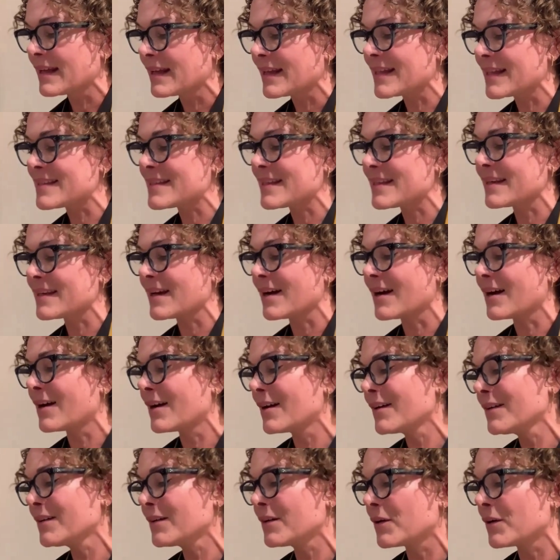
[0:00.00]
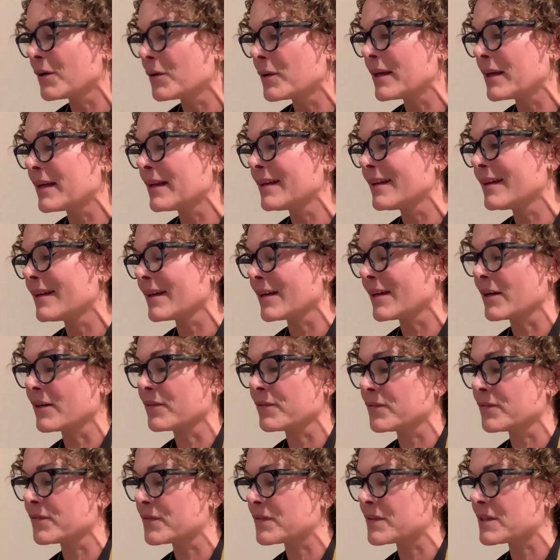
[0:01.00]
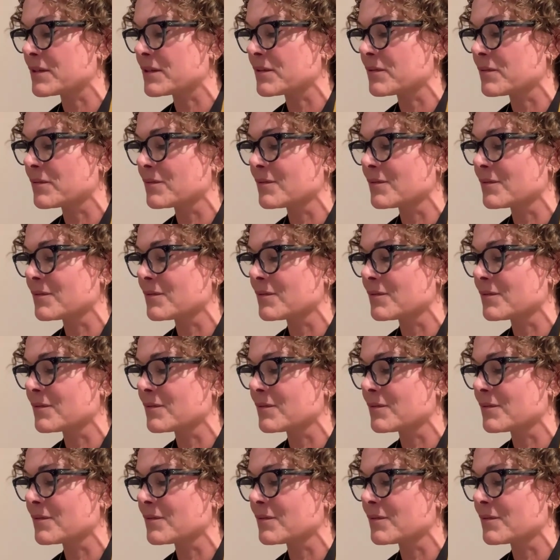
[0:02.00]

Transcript: It's an ongoing gift,